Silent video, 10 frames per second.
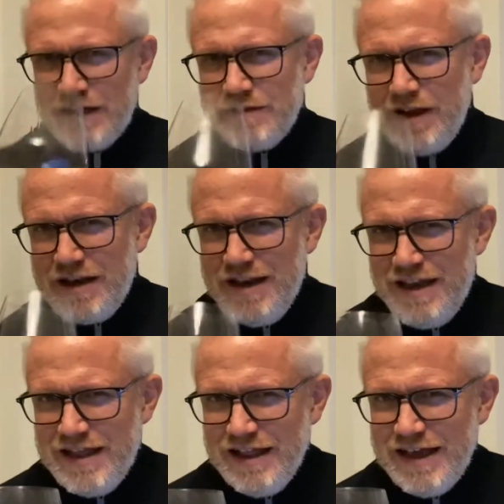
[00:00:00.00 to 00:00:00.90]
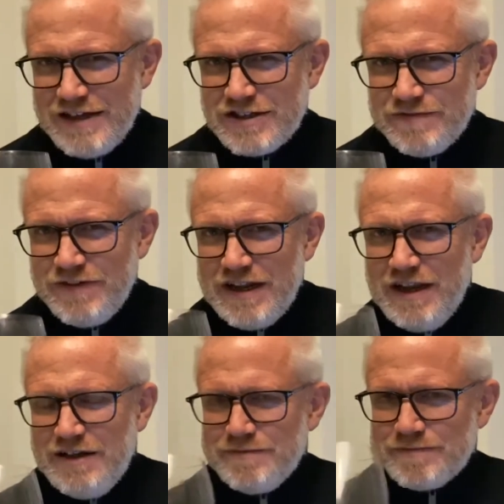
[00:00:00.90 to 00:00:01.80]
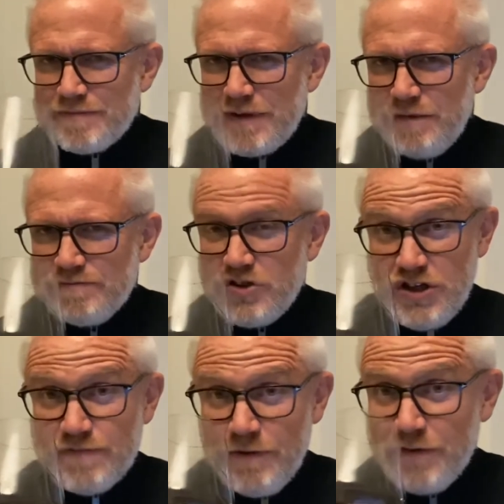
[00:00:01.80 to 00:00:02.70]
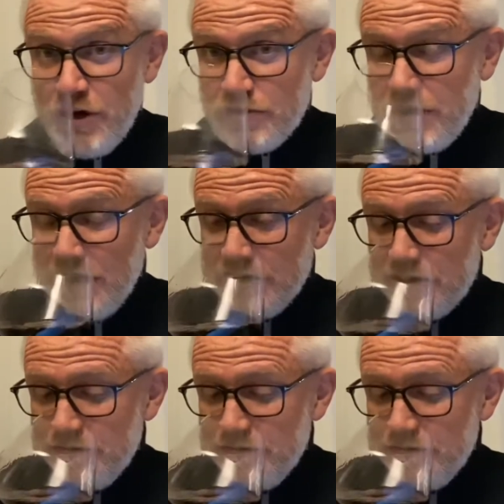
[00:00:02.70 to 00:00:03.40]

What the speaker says: Little hint of vanilla, just from the oak cask.